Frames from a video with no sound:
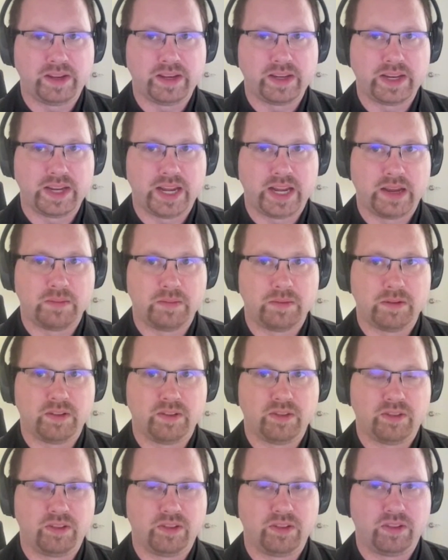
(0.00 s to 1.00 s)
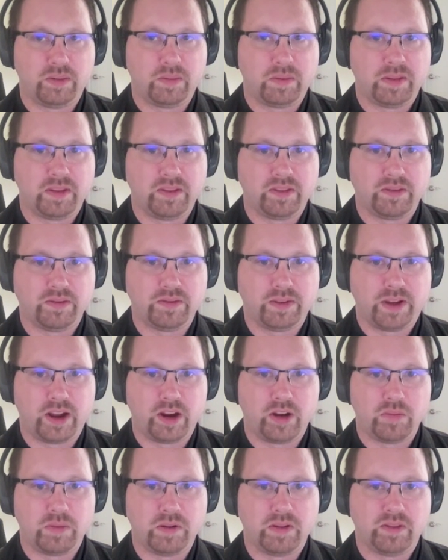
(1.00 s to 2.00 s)
damaged in some of these
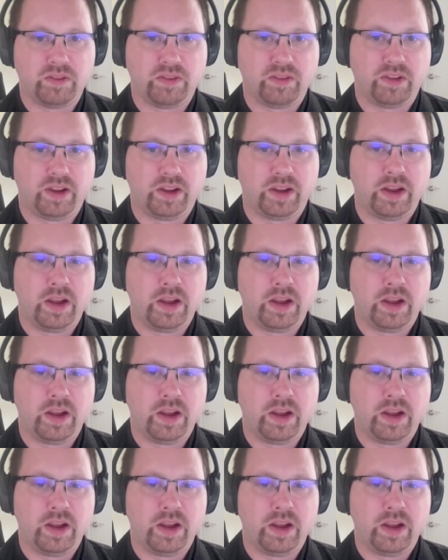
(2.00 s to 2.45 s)
environments.